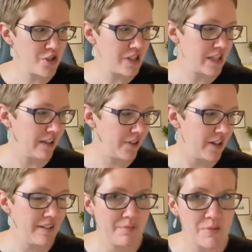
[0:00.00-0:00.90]
you're
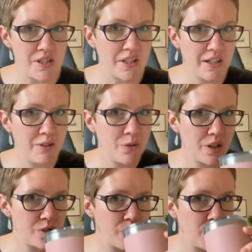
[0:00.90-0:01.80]
decluttering. I'm just gonna have a
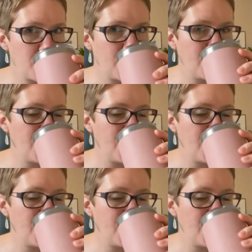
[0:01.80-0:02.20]
quick drink.